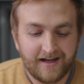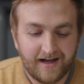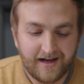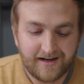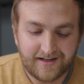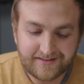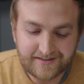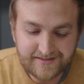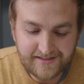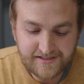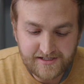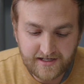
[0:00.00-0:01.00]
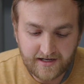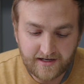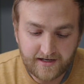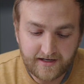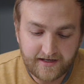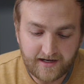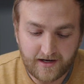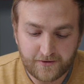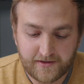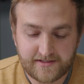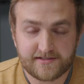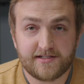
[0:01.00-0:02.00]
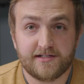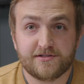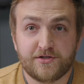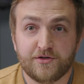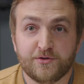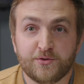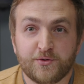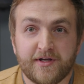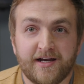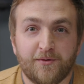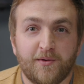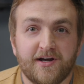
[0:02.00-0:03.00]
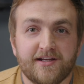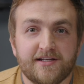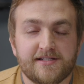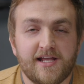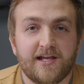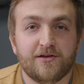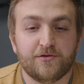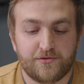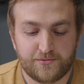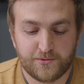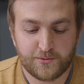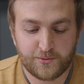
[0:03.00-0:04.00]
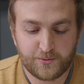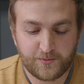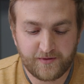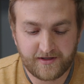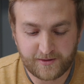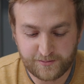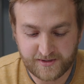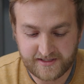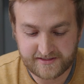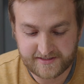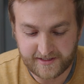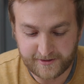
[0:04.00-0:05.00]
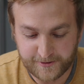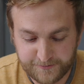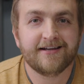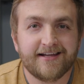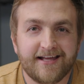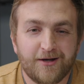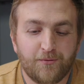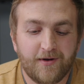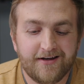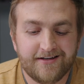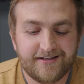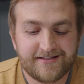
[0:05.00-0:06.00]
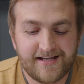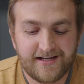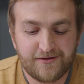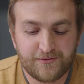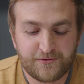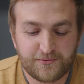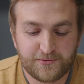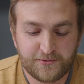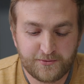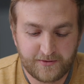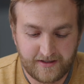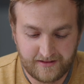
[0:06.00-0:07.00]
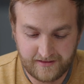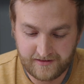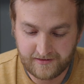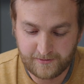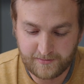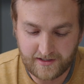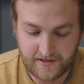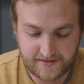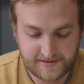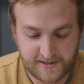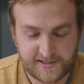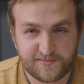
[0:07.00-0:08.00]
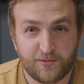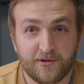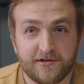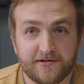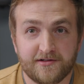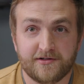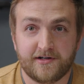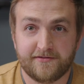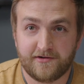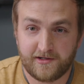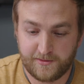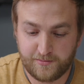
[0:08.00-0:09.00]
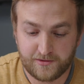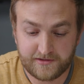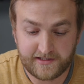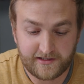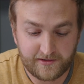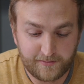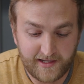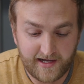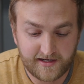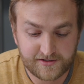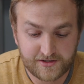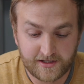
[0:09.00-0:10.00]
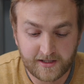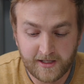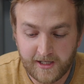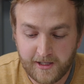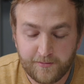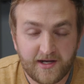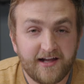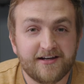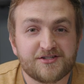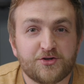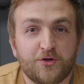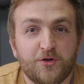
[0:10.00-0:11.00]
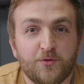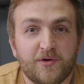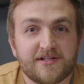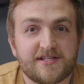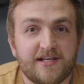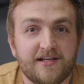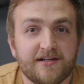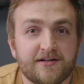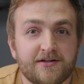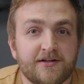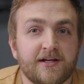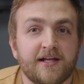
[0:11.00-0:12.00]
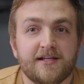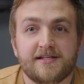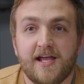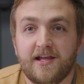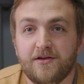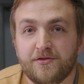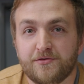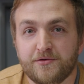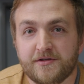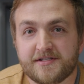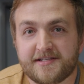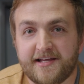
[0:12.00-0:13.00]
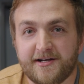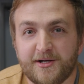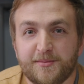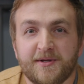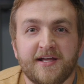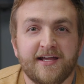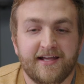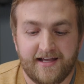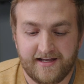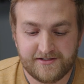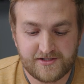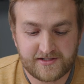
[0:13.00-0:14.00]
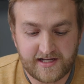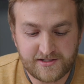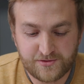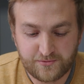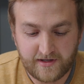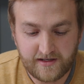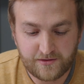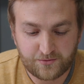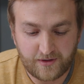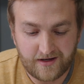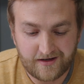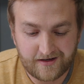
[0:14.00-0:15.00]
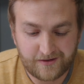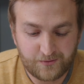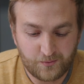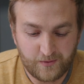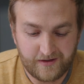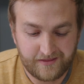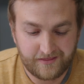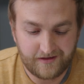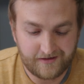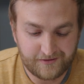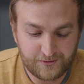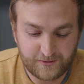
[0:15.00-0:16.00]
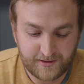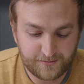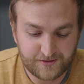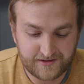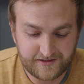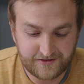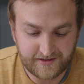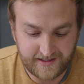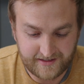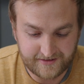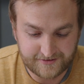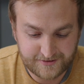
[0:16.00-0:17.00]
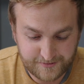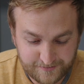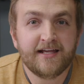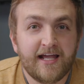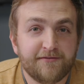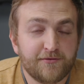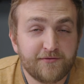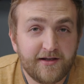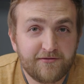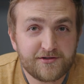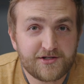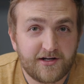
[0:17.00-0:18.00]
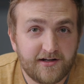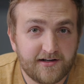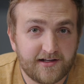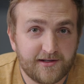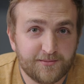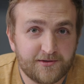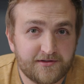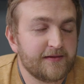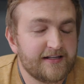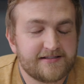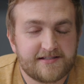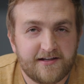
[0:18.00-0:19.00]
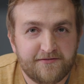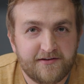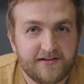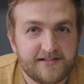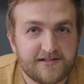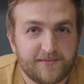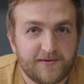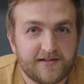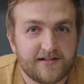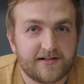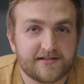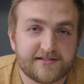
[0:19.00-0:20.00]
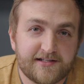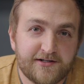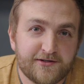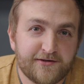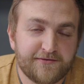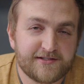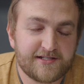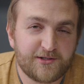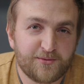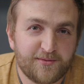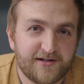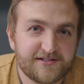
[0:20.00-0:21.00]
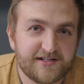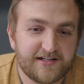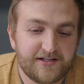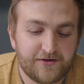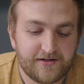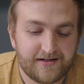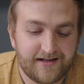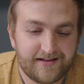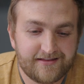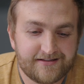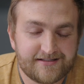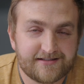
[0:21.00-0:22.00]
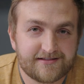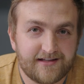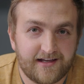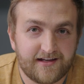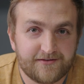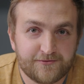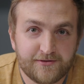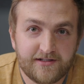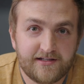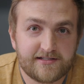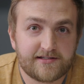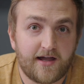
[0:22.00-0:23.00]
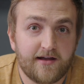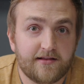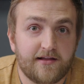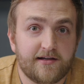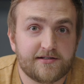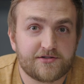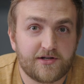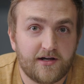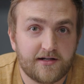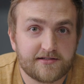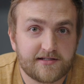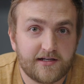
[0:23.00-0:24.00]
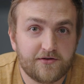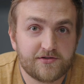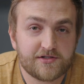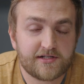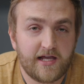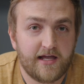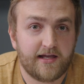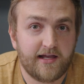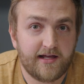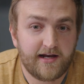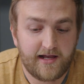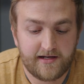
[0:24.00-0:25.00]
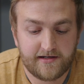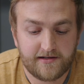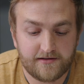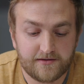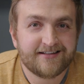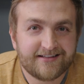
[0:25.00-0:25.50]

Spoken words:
I got the DJI RSC2 and I wanted to take you through the complete setup. And I wanted to take you through a little unboxing, spoiler alert, I've already pulled it out of the packaging, but kind of show you what's here, take you through the setup, and just get you ready to rock with a new gimbal in your hands. If you've never shot on a gimbal, it's definitely something to consider if it's in your budget. You can get these like really stylized shots that you just can't get handheld.